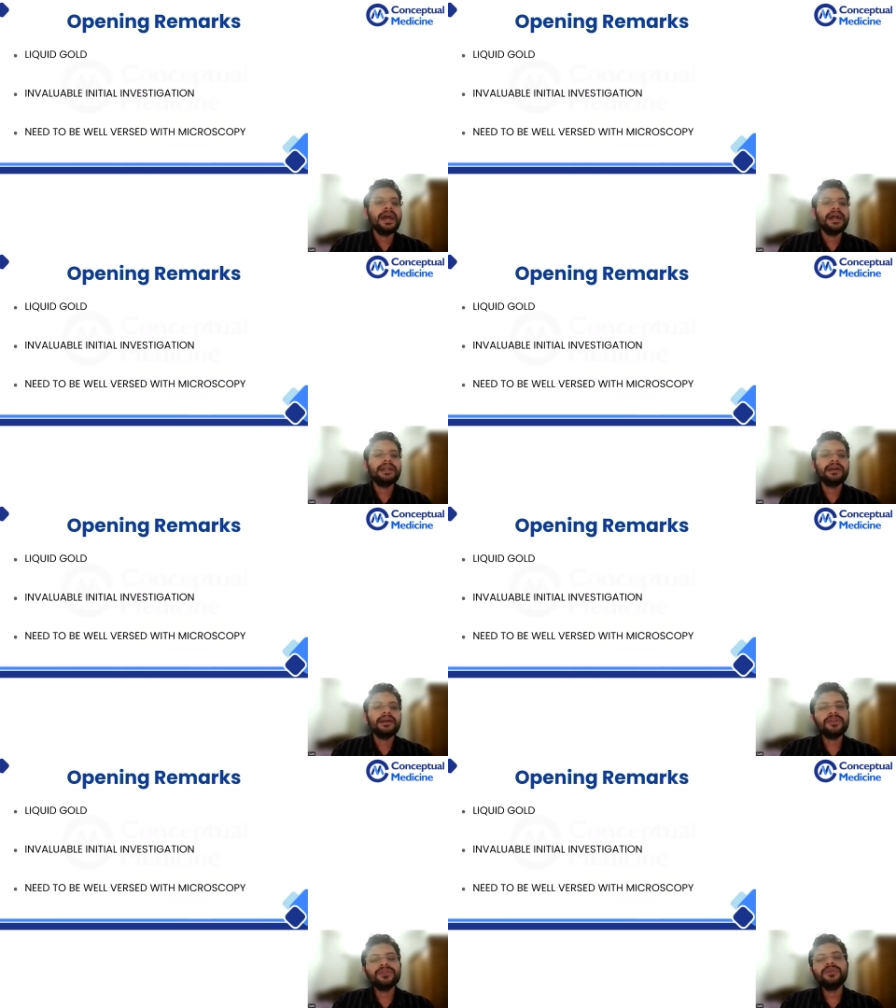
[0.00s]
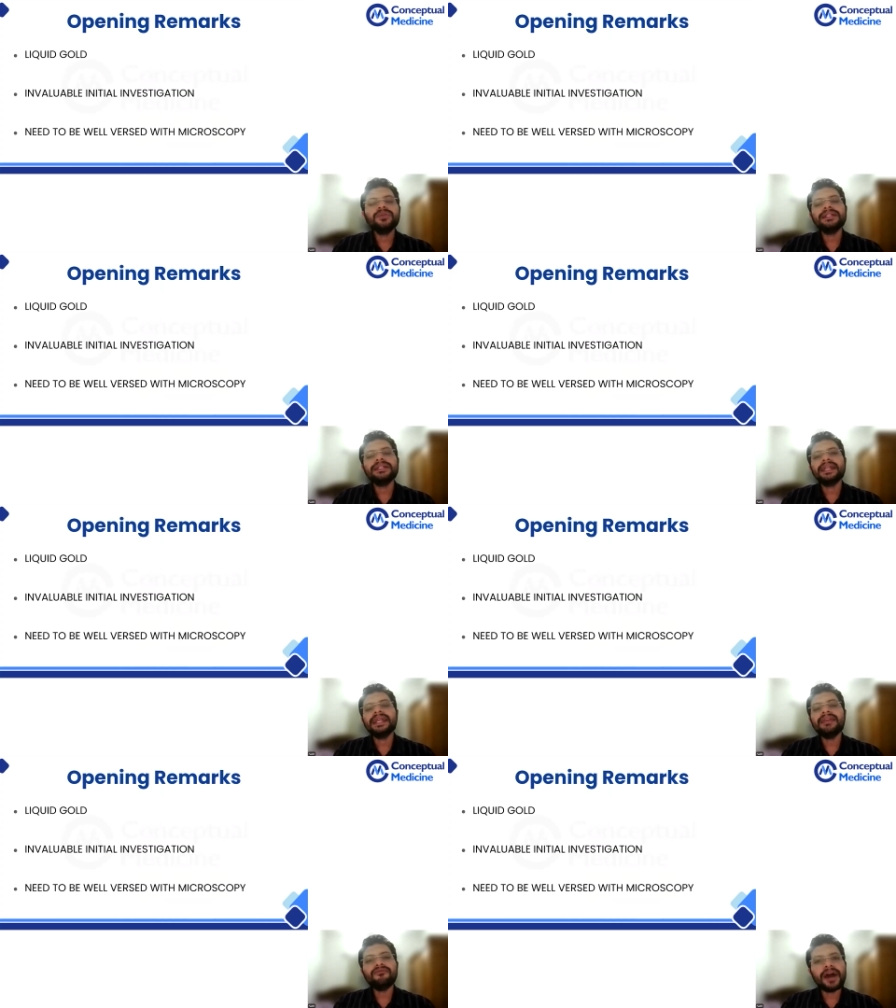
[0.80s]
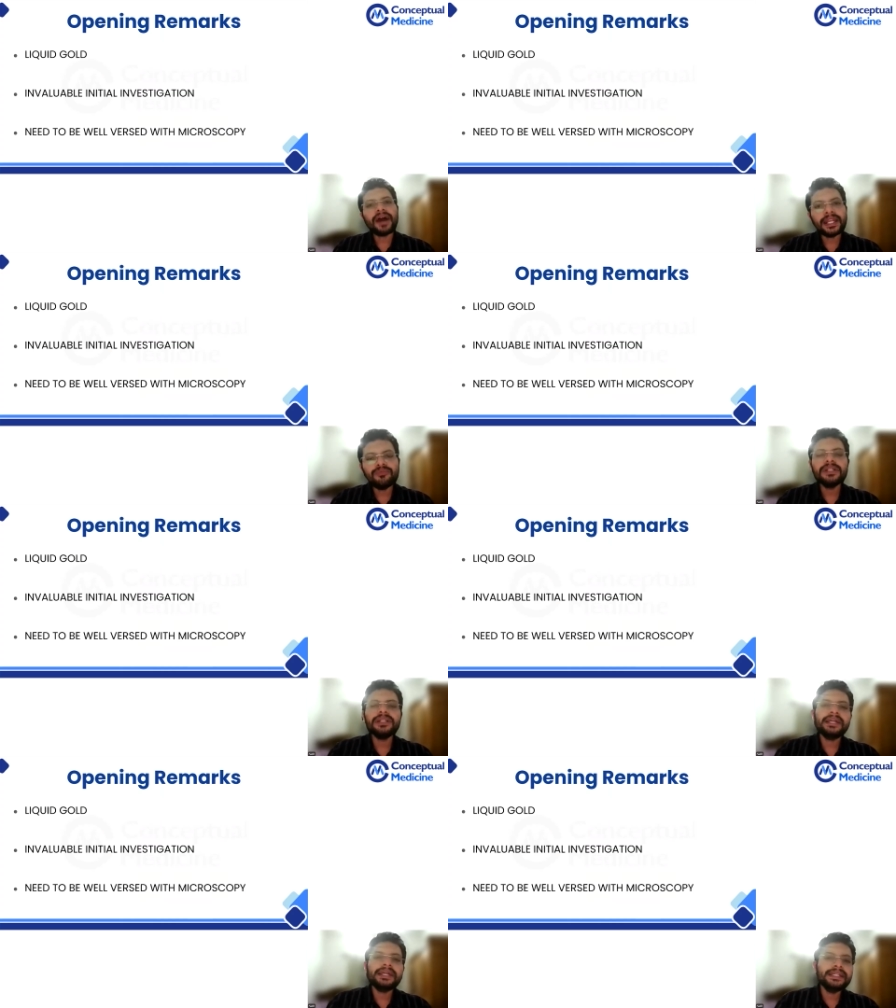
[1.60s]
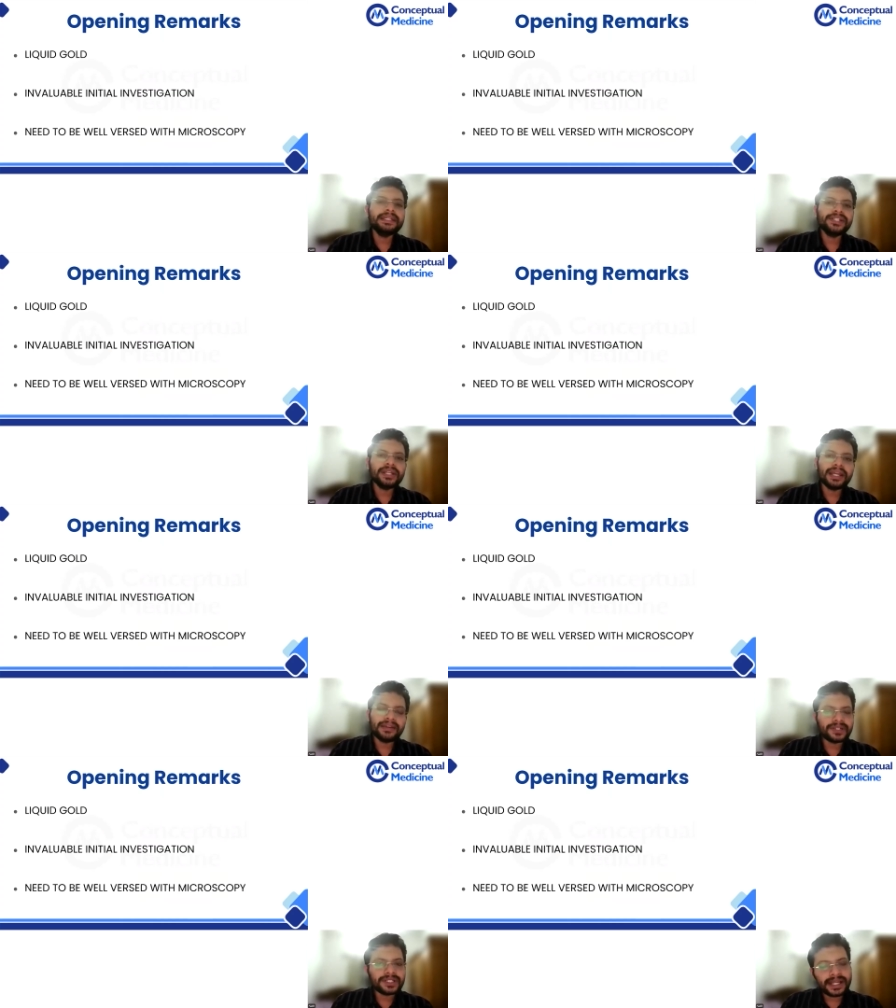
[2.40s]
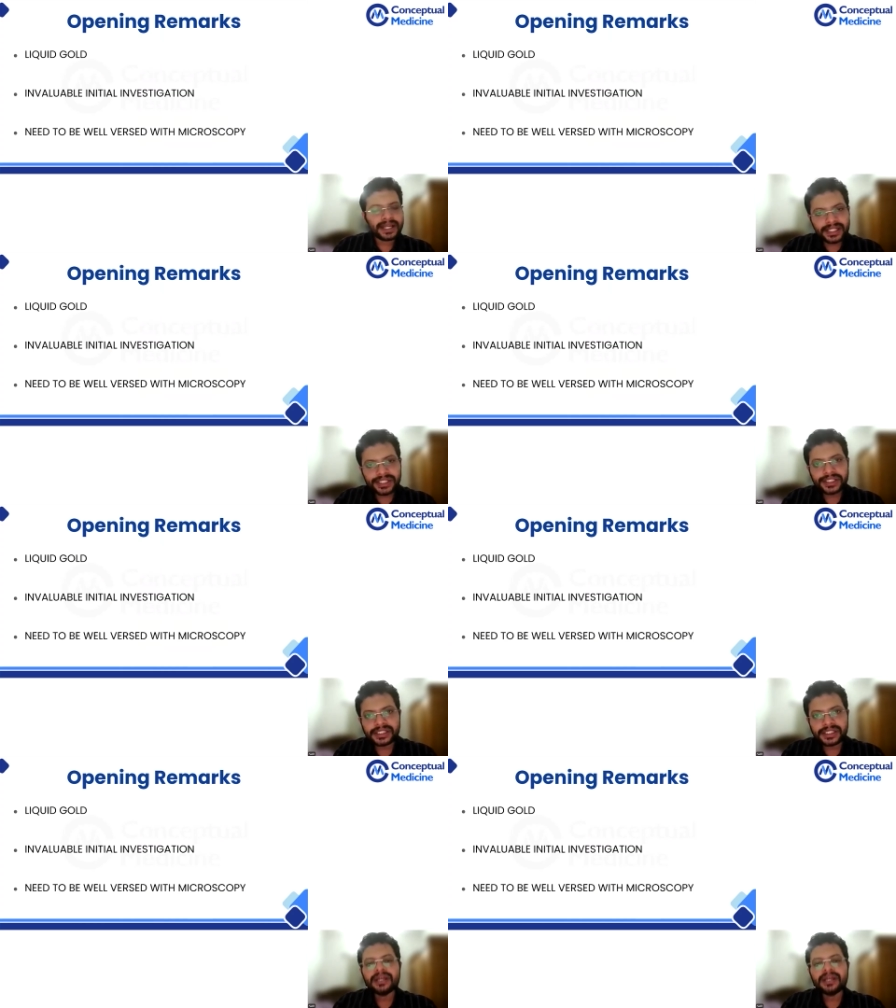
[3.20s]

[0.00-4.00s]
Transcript: And number two, it is an invaluable initial investigation